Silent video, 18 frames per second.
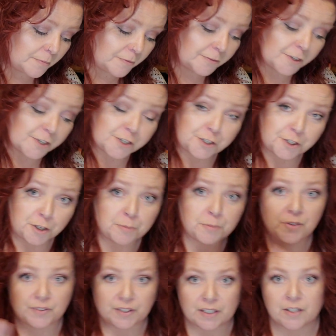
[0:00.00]
For sure
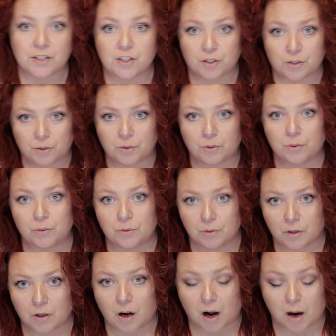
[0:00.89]
moving to
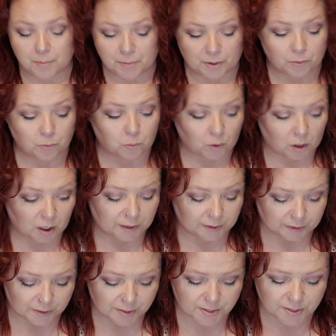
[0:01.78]
calmer
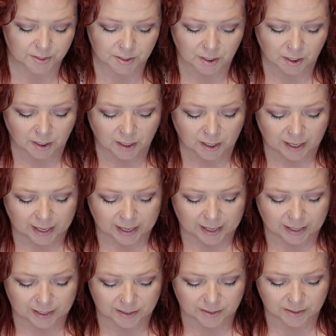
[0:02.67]
waters.
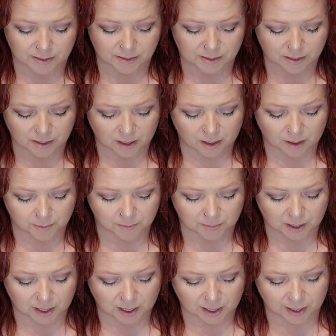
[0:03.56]
And
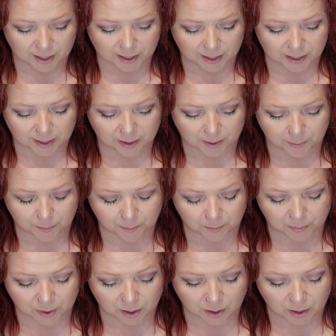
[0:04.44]
I
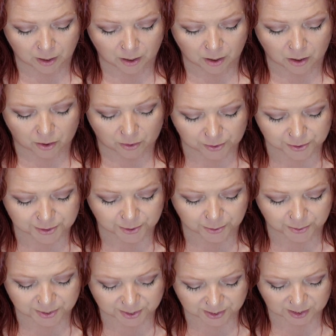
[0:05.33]
am also
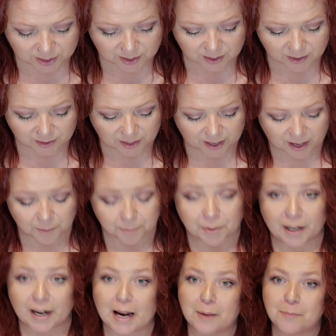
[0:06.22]
seeing that
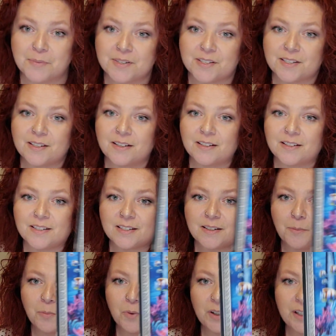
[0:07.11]
perhaps
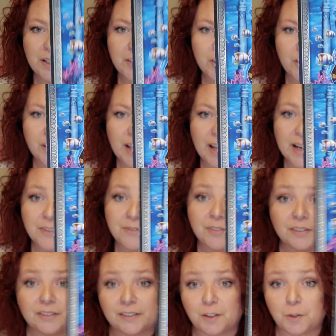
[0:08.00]
someone in your life,
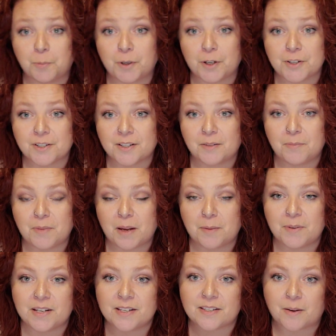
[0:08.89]
a little person
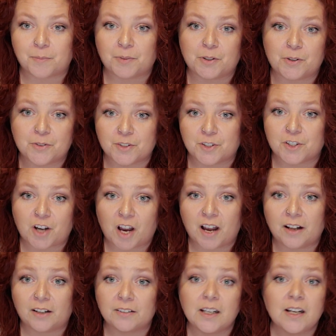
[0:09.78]
maybe, someone who's a
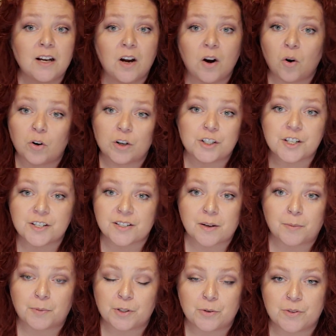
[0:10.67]
child, or just
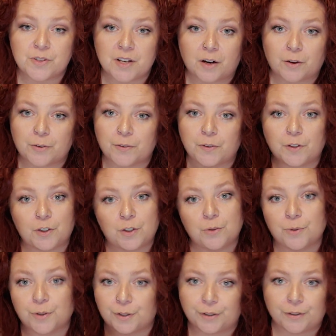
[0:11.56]
someone who's younger than
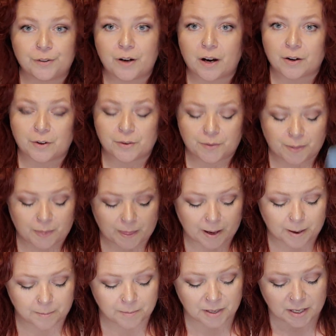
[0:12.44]
you or you're younger than
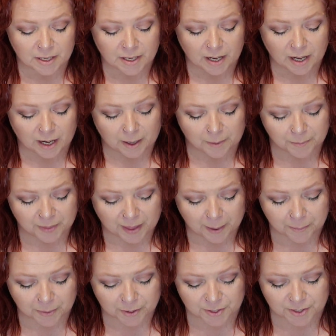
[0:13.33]
them,
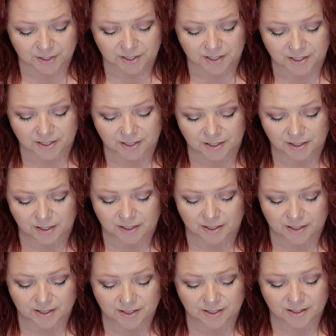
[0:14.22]
that person
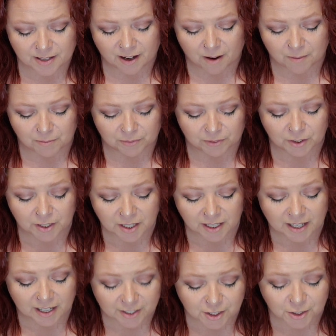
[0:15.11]
is
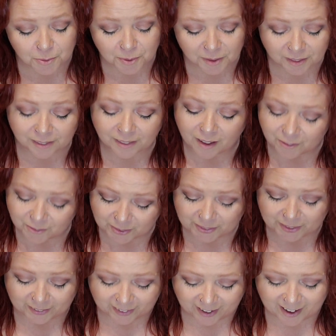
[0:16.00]
looking at you with love in
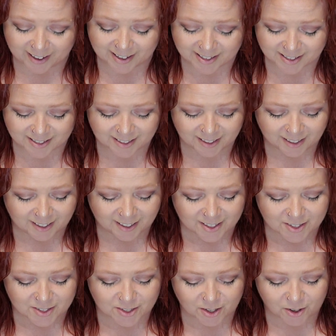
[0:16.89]
their eyes.
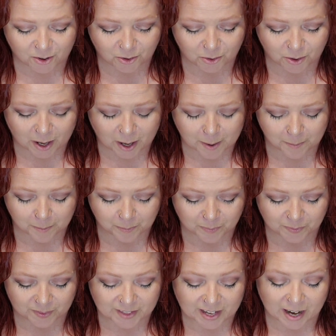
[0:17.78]
So
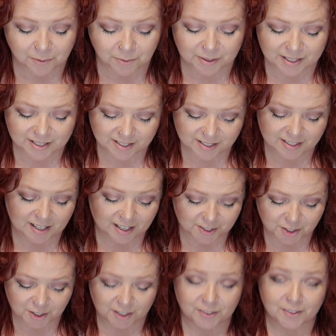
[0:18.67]
that one is
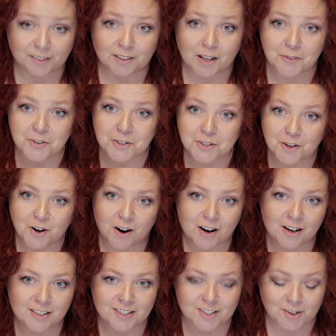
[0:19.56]
touching the Lovers
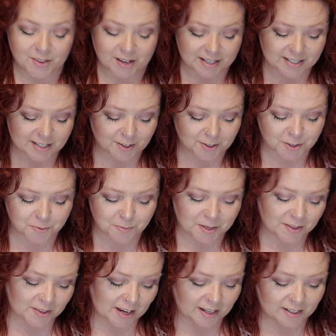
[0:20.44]
card. So that tells
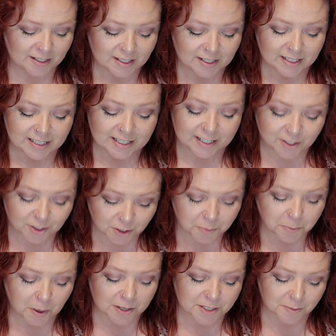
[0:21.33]
me that it
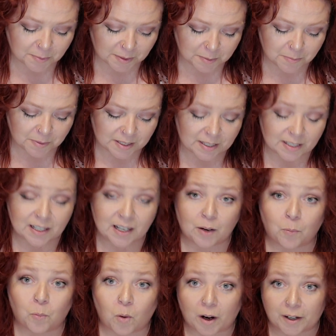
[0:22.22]
could possibly be
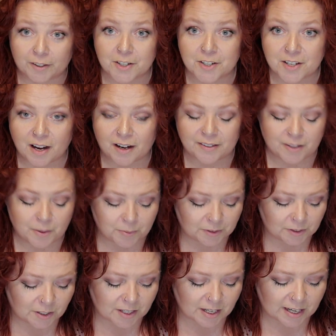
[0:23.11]
a water sign that we're
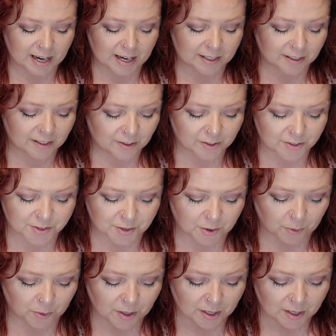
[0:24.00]
looking at here.
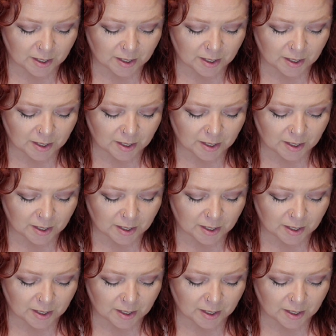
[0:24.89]
So